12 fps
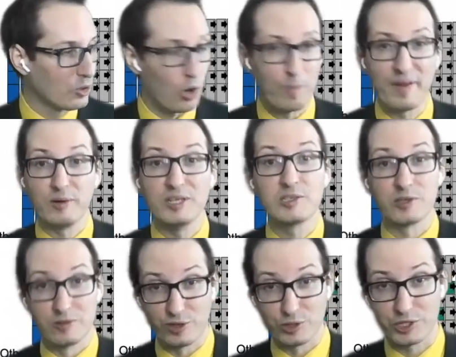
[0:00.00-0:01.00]

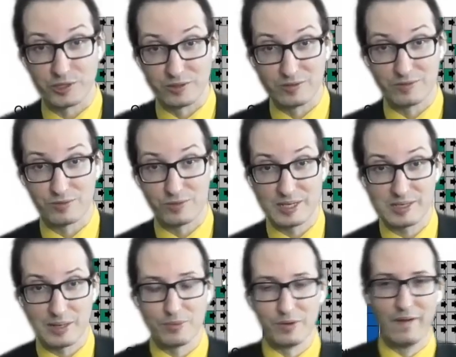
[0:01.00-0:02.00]
comparison function, for
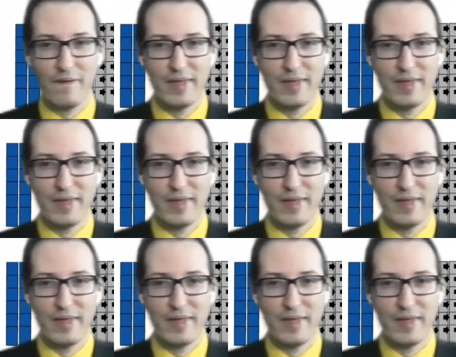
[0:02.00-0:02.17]
example.